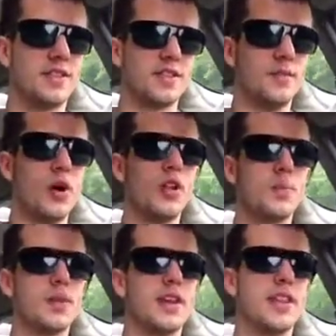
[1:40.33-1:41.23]
The mall
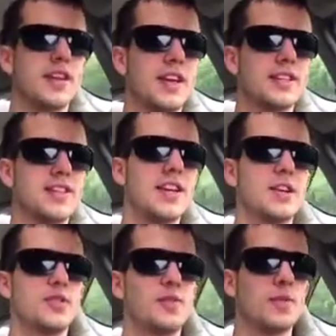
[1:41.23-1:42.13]
opened, I think, in
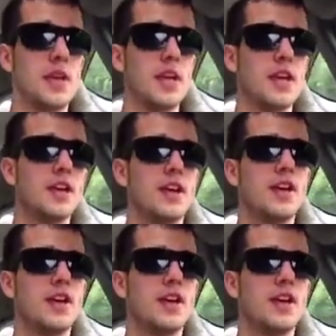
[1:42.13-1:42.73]
1983,